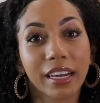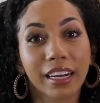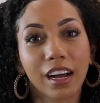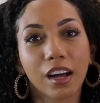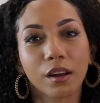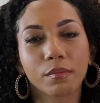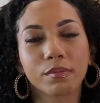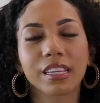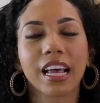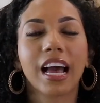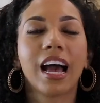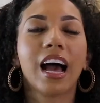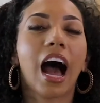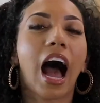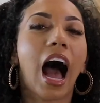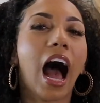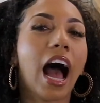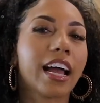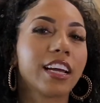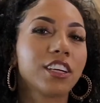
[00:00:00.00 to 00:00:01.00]
pickups,
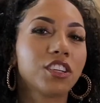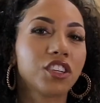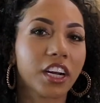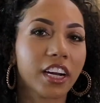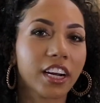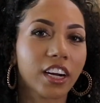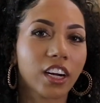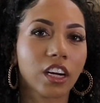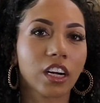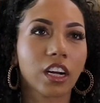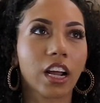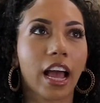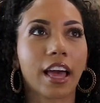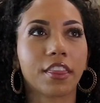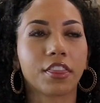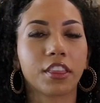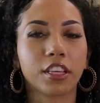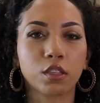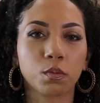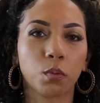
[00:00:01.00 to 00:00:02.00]
I shared
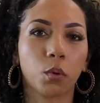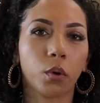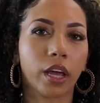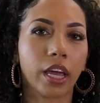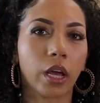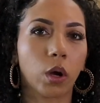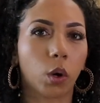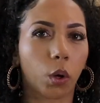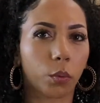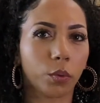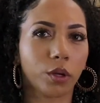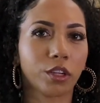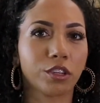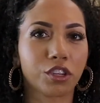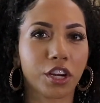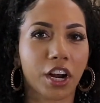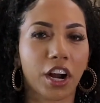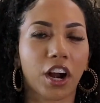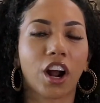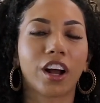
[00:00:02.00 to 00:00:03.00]
at this point, or will
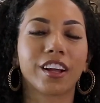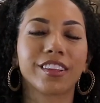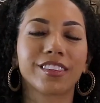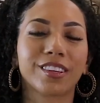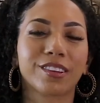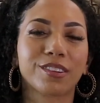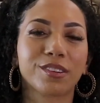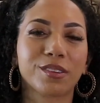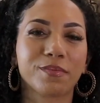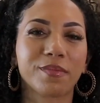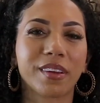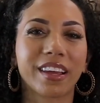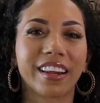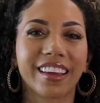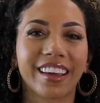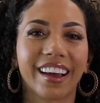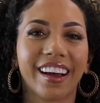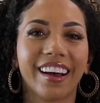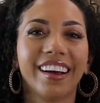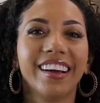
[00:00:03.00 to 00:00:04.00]
share on social
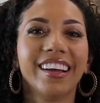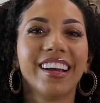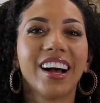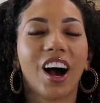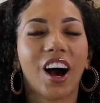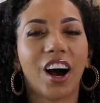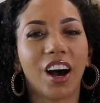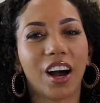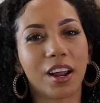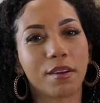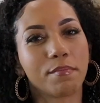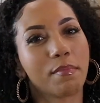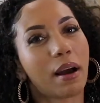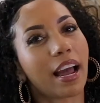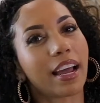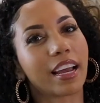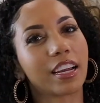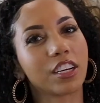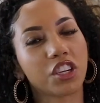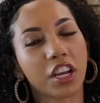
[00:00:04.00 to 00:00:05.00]
media on
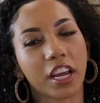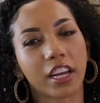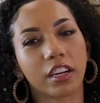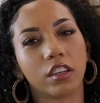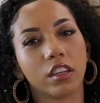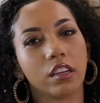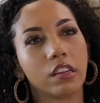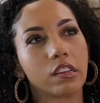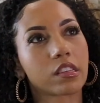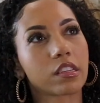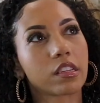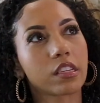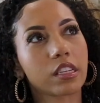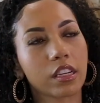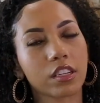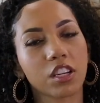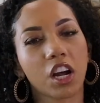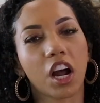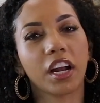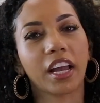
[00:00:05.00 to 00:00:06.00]
my channels
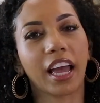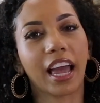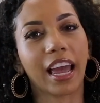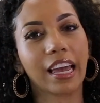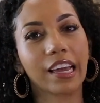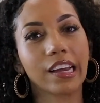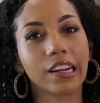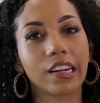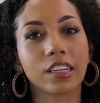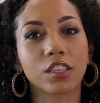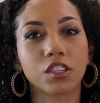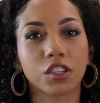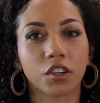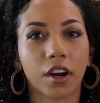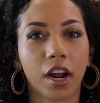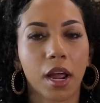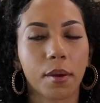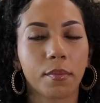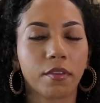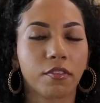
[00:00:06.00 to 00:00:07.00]
TikTok and
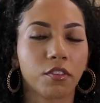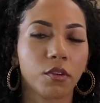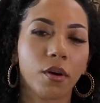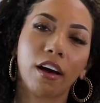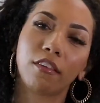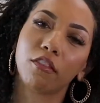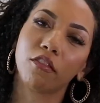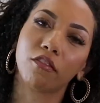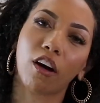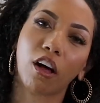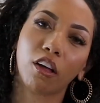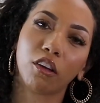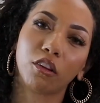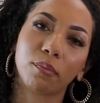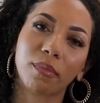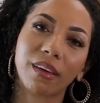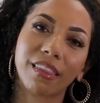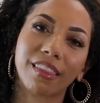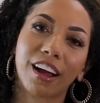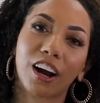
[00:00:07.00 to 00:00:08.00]
Instagram. If you haven't followed
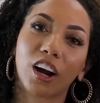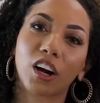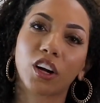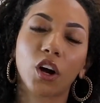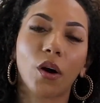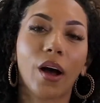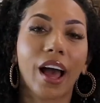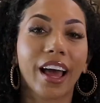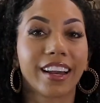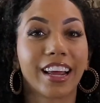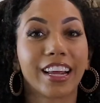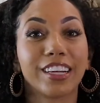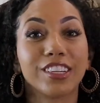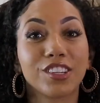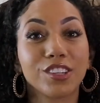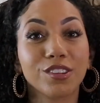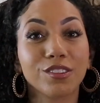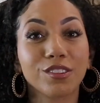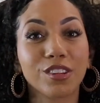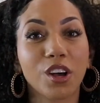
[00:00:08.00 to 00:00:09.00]
me there, go ahead and
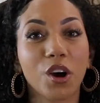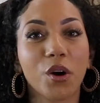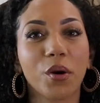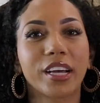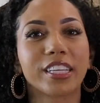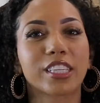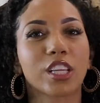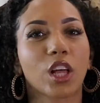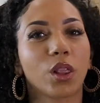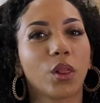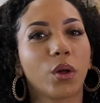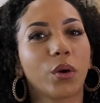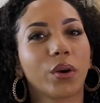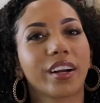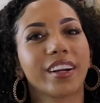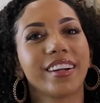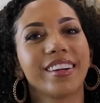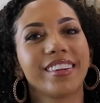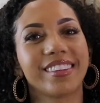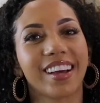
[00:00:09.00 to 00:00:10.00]
do so. It's
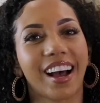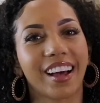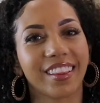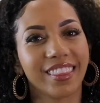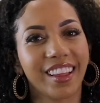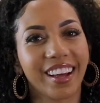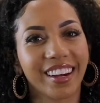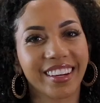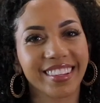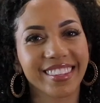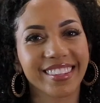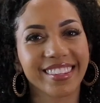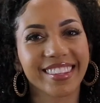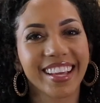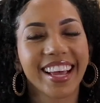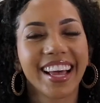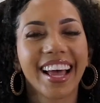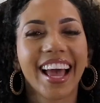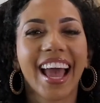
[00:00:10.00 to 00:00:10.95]
lauren.lux.